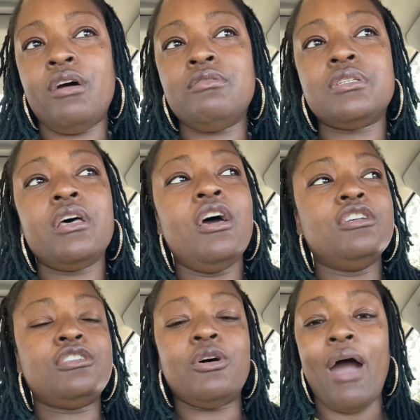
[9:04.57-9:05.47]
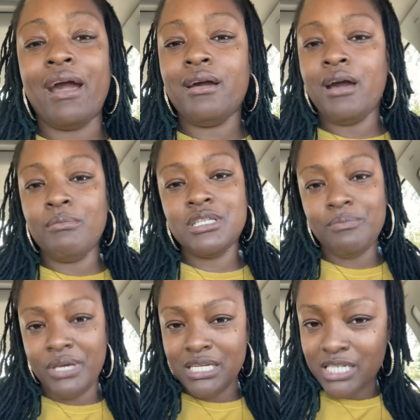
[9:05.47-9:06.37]
else. So I could come to
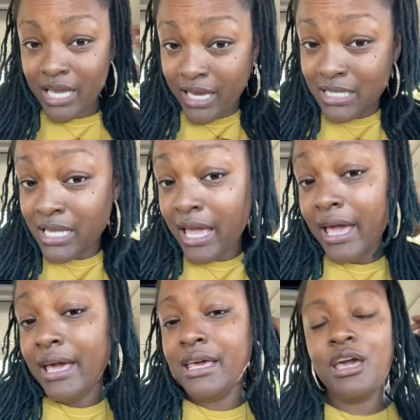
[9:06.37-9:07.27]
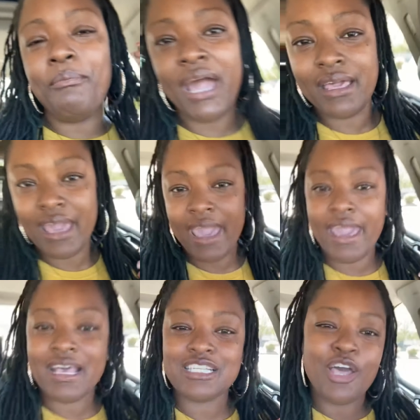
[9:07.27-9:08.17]
BJ's and get my
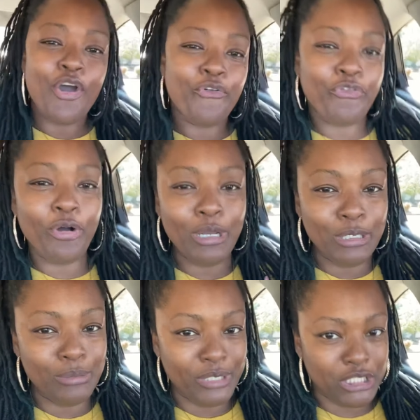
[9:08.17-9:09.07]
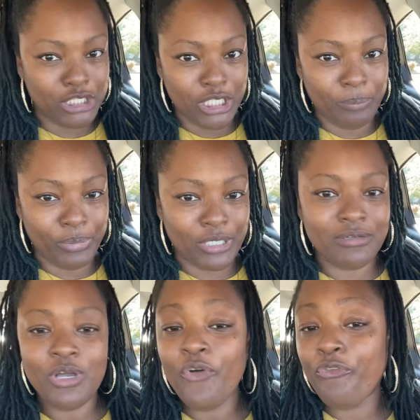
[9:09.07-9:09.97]
gas for a little bit cheaper,
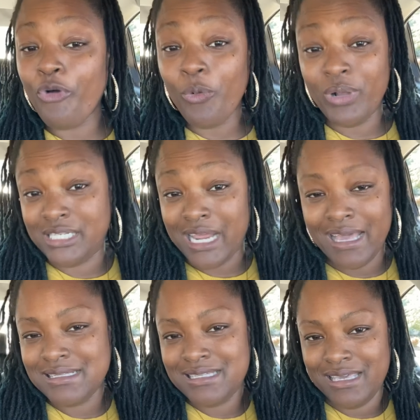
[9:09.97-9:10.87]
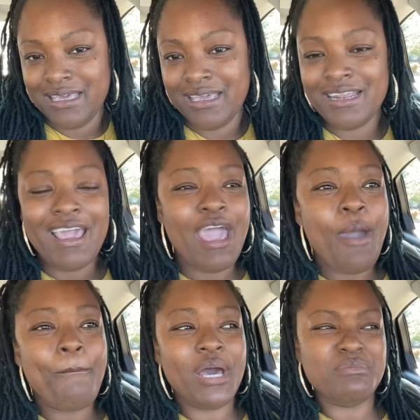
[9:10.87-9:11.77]
for which I did.
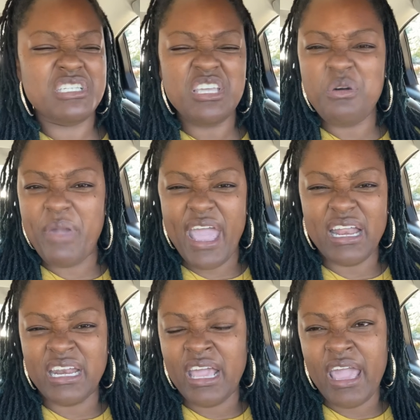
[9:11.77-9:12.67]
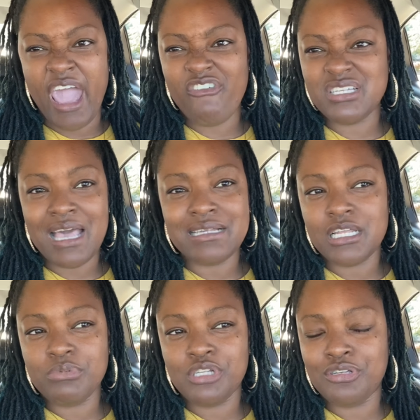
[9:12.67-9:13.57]
But I'm still mad that they advertised that
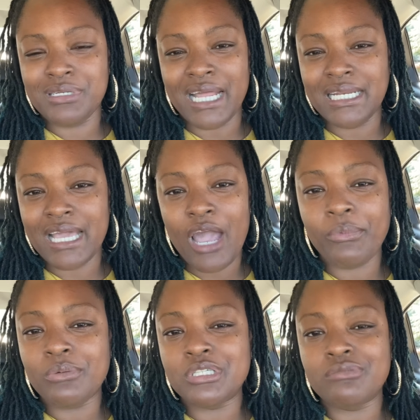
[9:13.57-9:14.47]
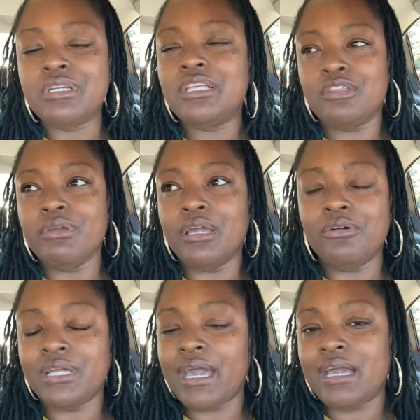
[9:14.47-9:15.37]
it was $2.99 when it was really
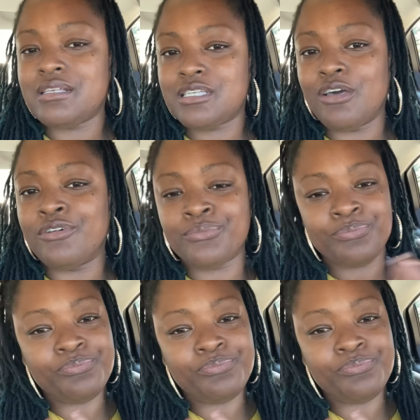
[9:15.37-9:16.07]
$3.09. So